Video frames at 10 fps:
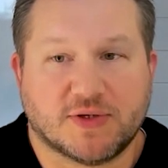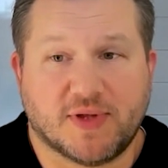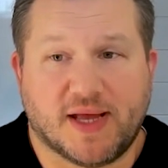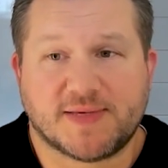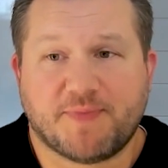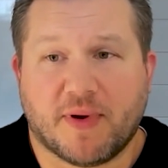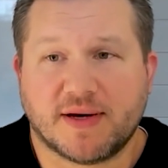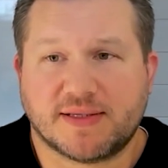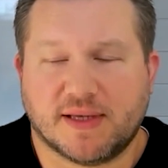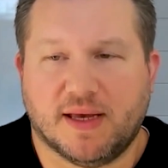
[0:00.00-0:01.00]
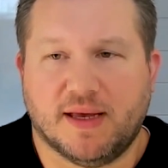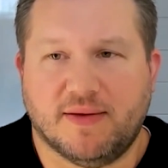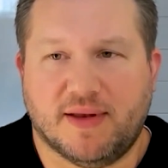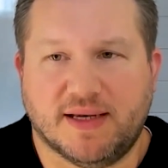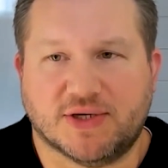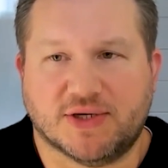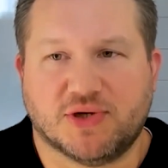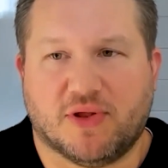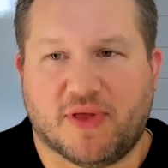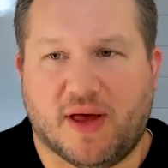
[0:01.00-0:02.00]
So that sparks an
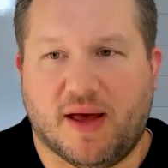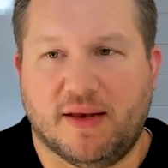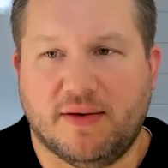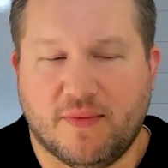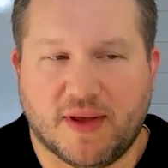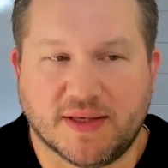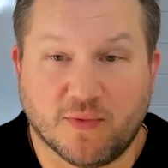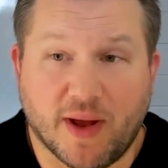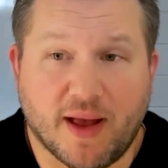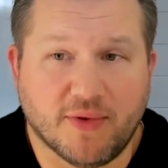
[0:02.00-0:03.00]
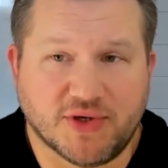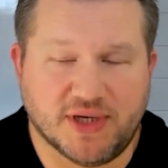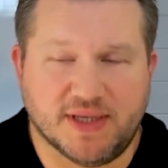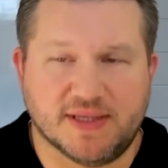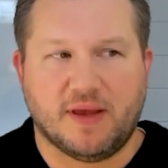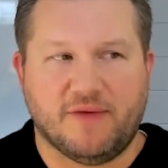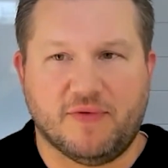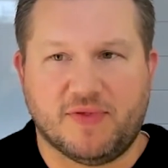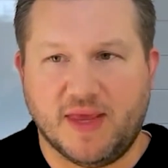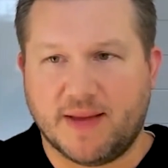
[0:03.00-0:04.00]
additional thought as well, which is if you
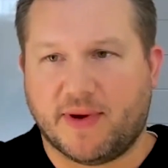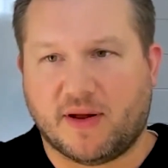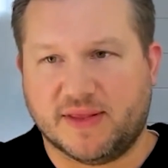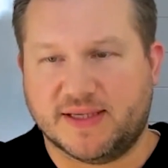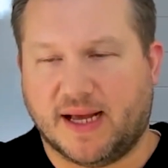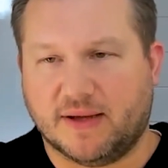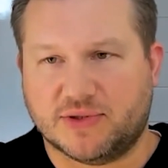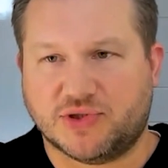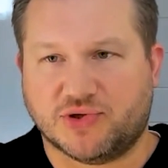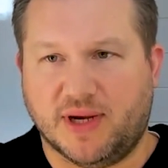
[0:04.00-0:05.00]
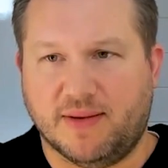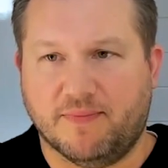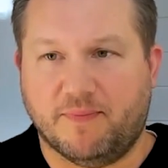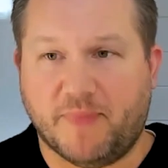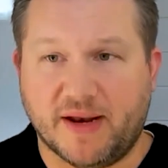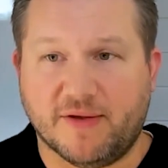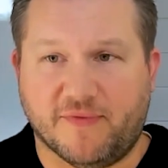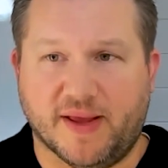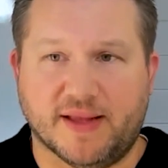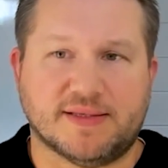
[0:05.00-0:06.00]
think about all the downstream
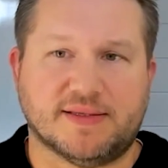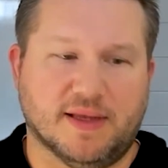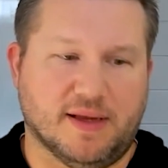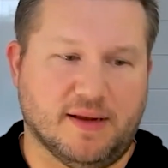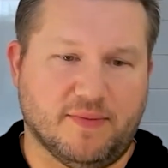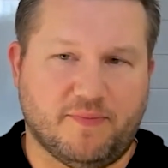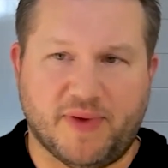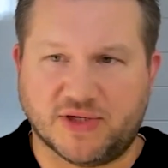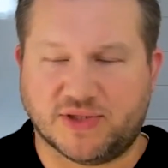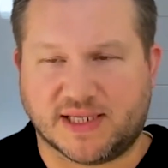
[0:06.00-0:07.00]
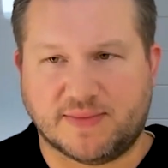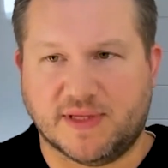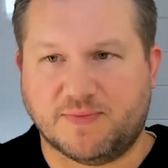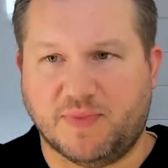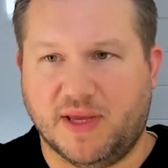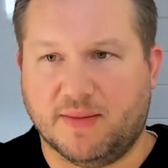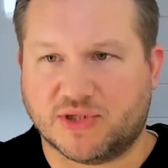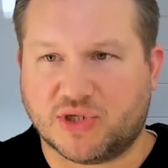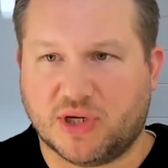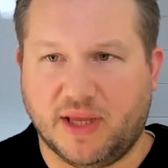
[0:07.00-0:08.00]
benefits, the patient estimates being
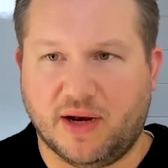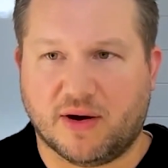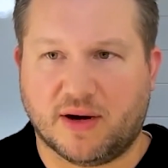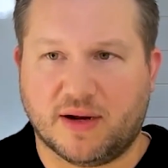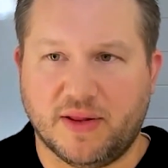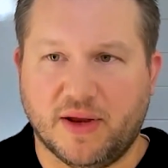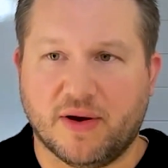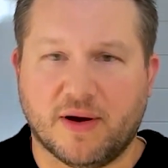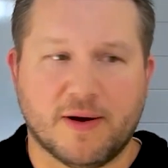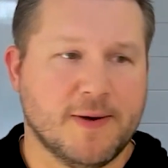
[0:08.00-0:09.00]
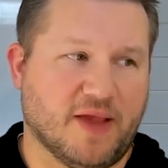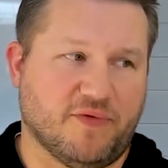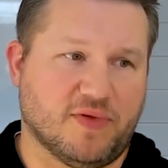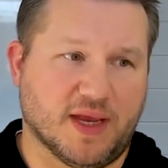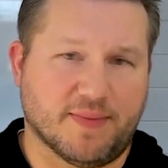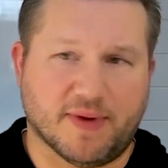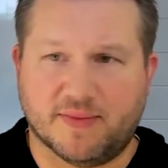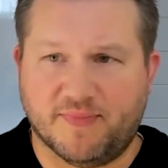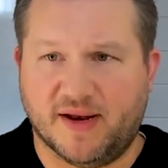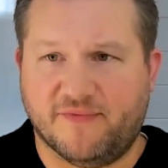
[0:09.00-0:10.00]
much cleaner and clearer, if you think about
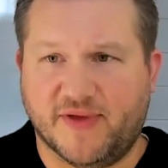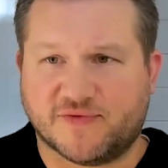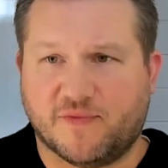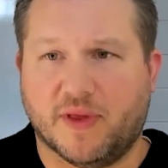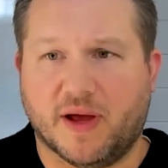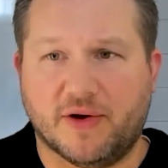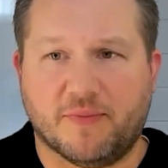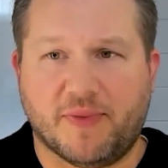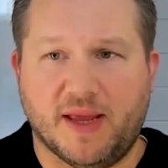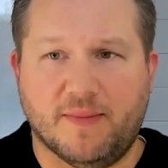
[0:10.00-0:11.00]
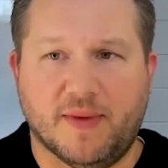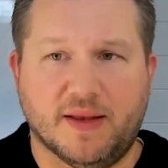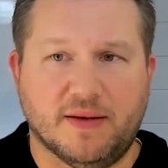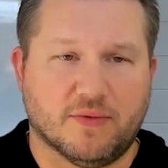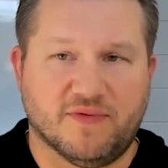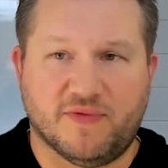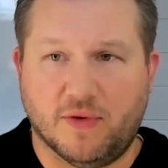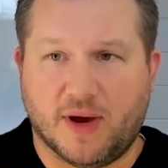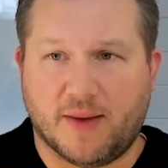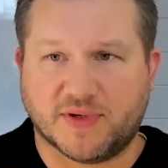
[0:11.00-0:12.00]
the benefits from the underpayment
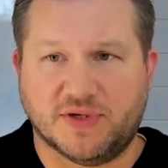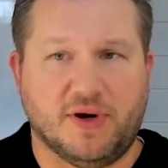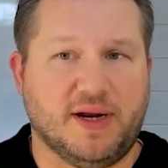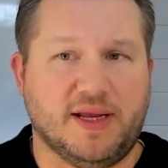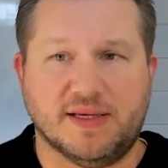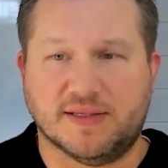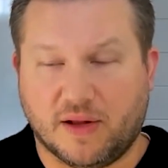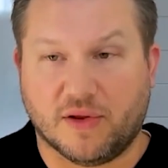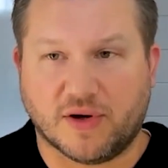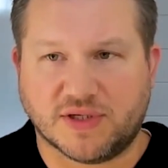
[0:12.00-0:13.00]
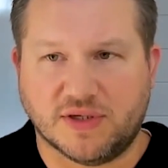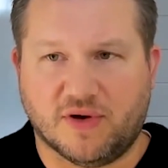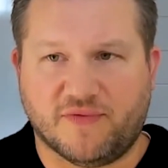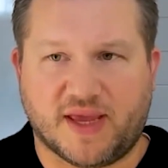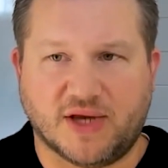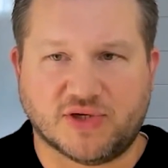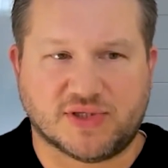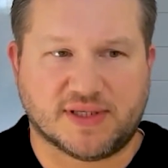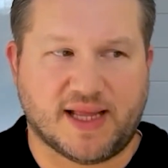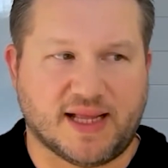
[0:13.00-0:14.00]
review opportunities, alerts and
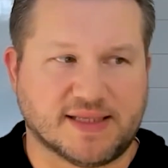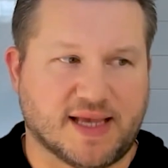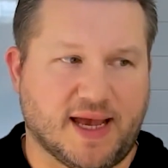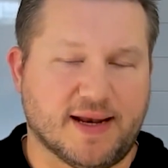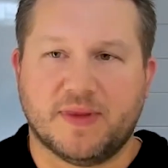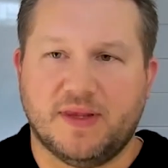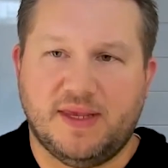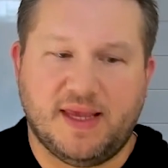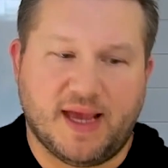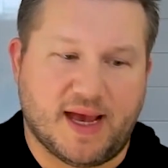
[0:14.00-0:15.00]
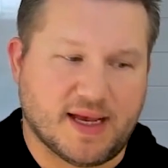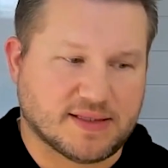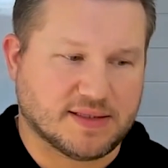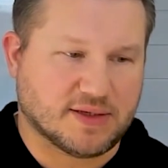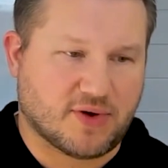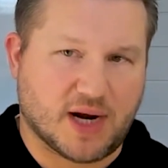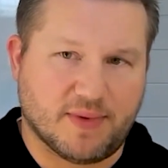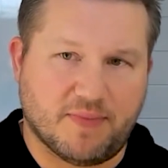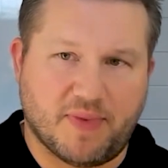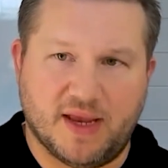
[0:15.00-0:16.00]
notifications on that side, yes, it's
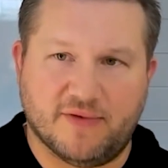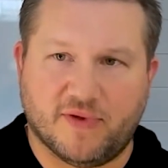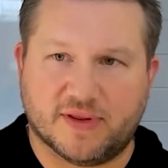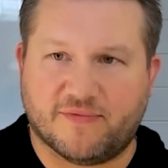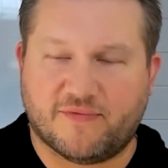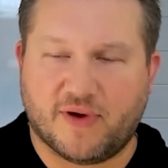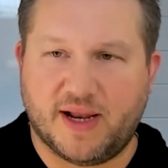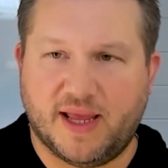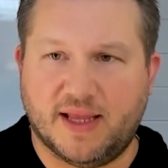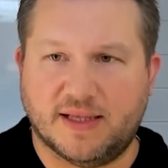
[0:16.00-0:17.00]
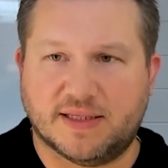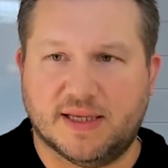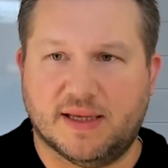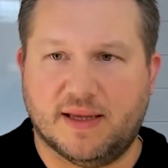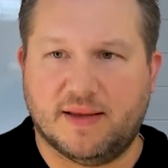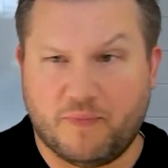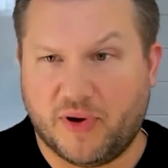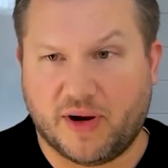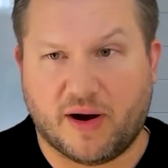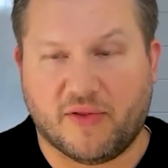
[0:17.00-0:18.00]
incredibly painful at the front end to
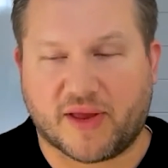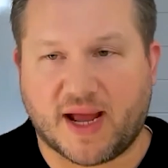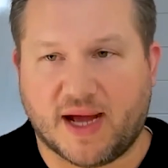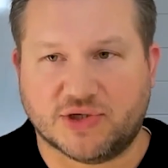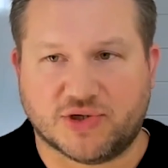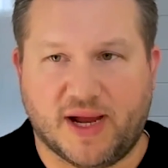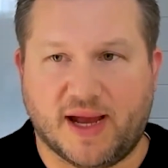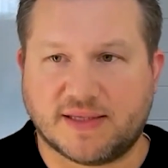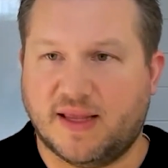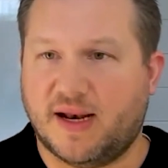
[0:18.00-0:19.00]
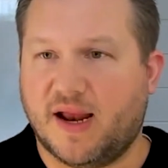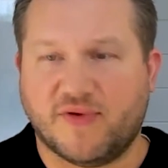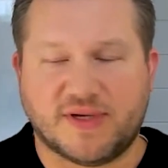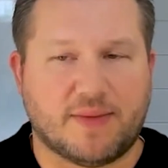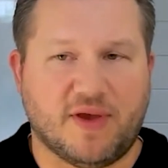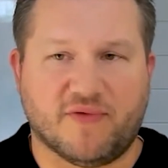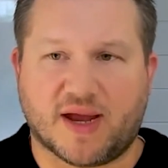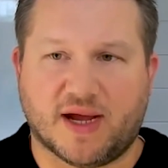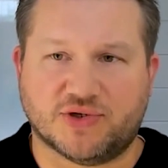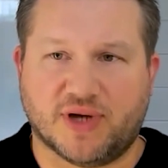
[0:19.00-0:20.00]
put on all the contracts. And then every time you have a
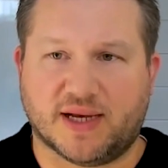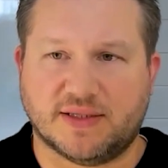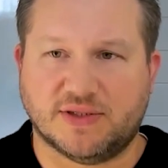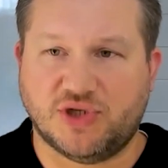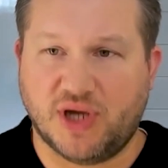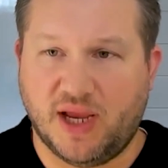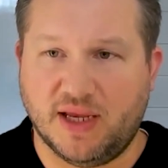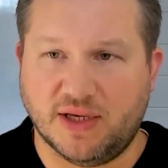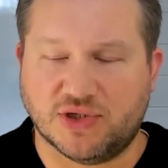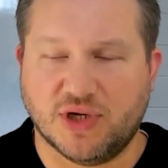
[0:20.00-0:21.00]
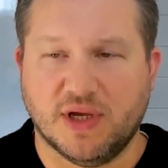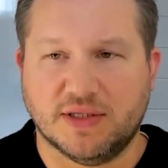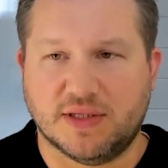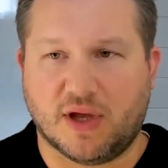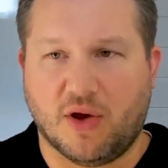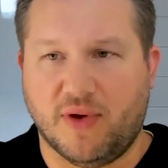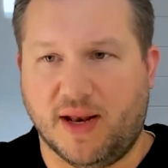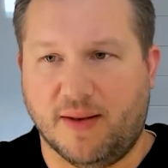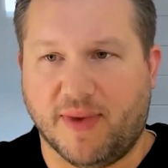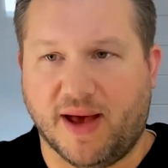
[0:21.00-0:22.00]
contract change, to go
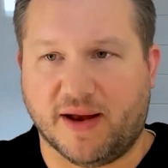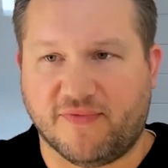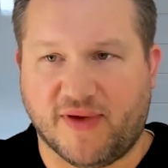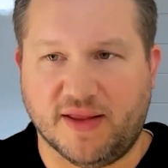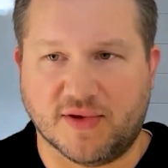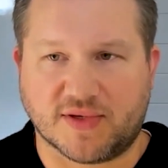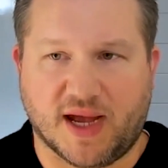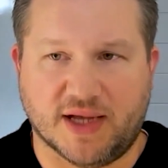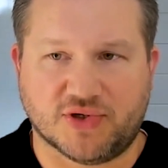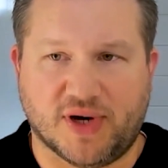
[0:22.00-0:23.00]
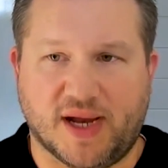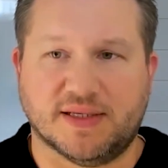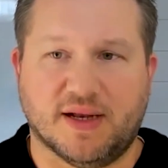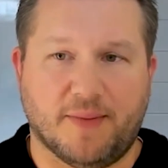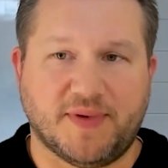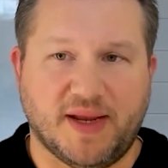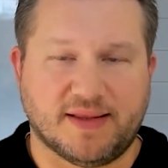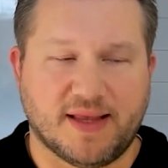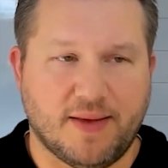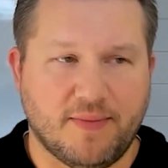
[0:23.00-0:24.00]
in and modify those contracts and
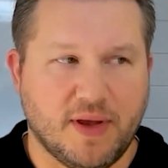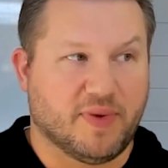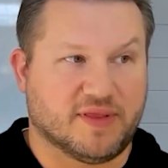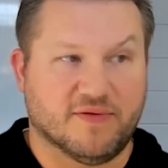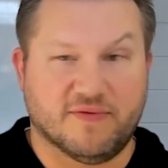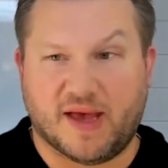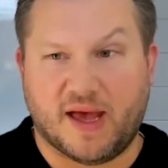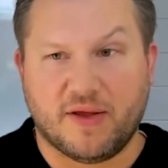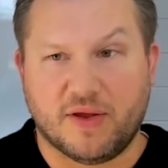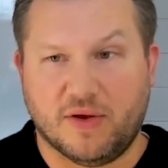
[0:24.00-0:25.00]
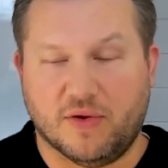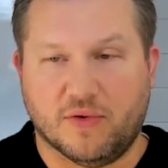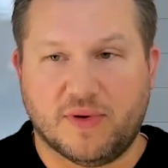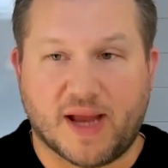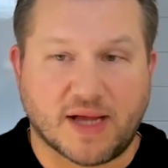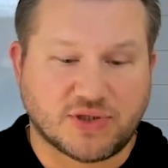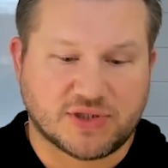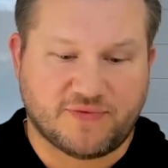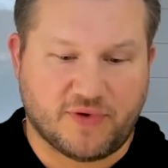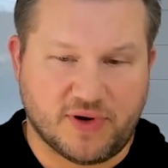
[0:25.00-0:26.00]
update them. But the value, not
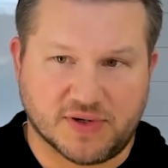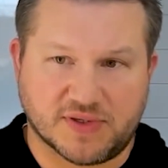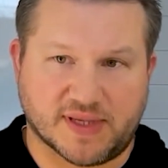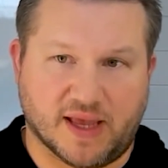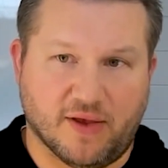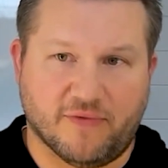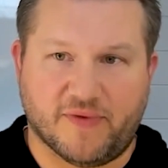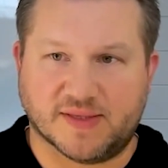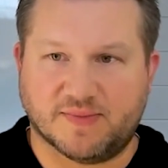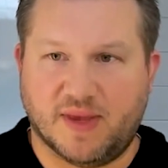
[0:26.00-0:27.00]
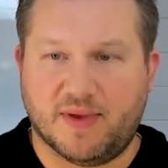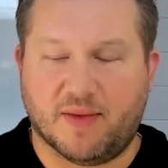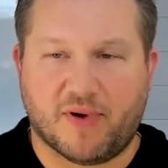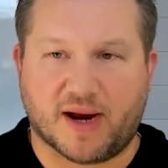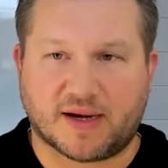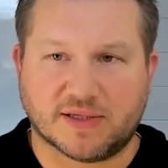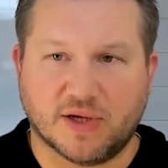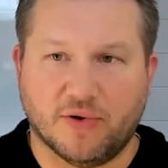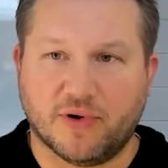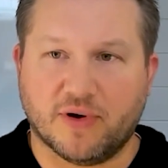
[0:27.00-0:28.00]
just for yourself as maybe a practice
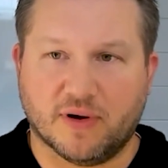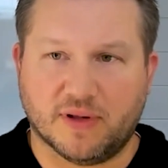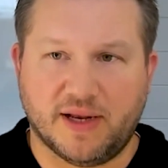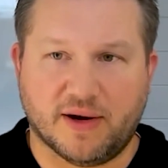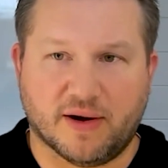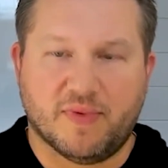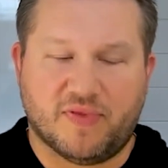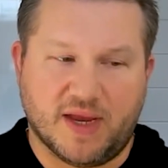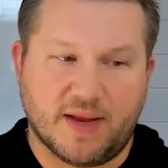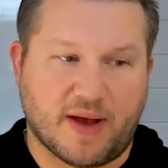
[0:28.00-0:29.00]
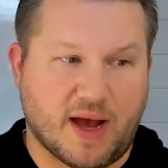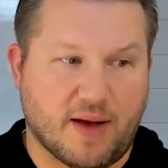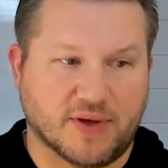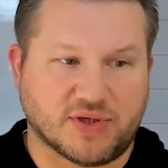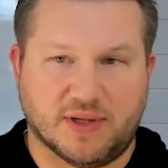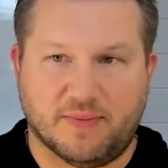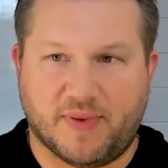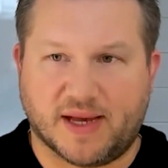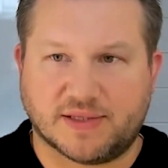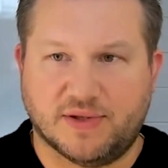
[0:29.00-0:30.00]
owner or leader, think about how much it
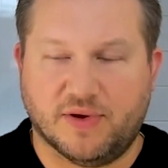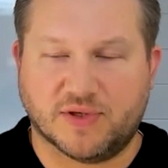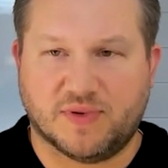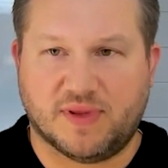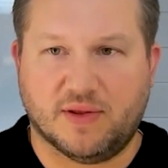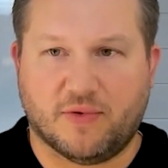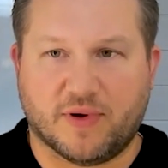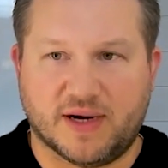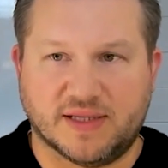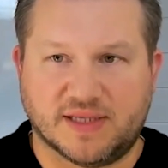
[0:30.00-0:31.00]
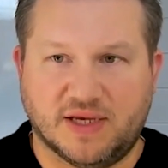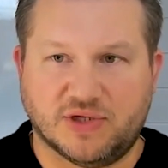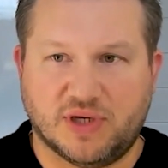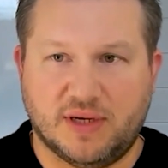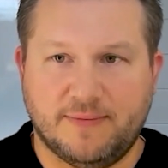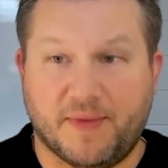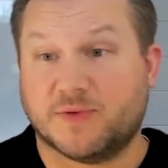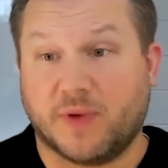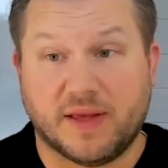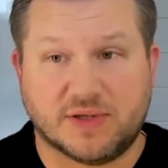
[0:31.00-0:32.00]
impacts those within the organization, as
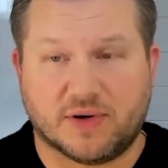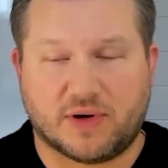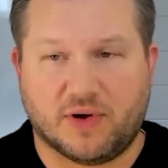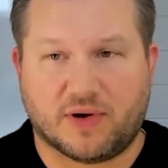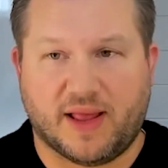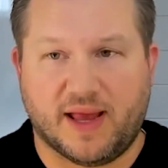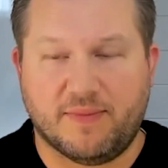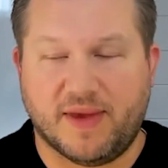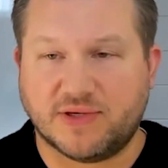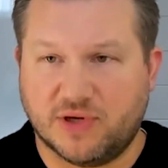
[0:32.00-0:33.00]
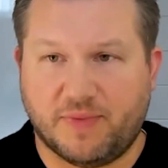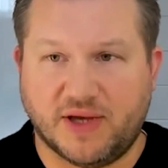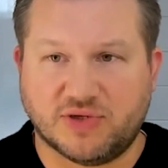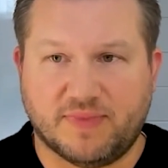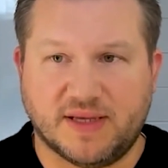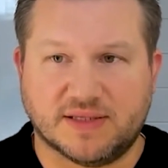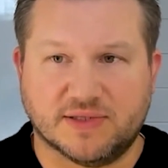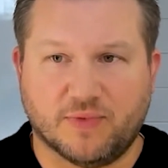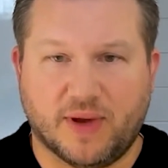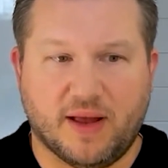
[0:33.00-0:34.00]
well as your client base or your patient base
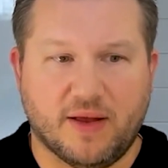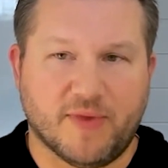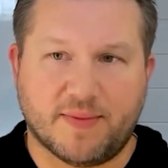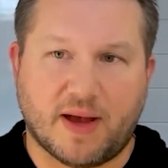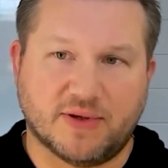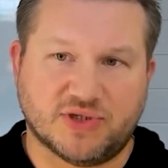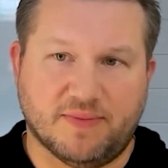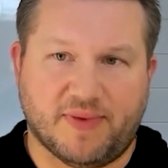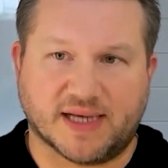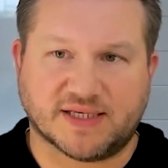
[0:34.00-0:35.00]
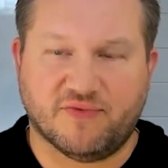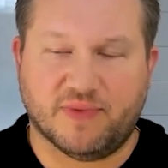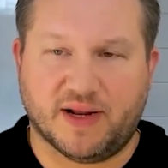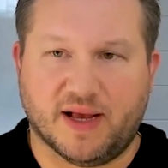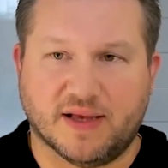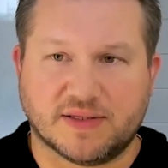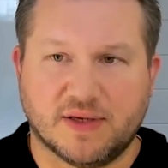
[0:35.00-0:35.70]
as well. Think about how much it impacts everybody else.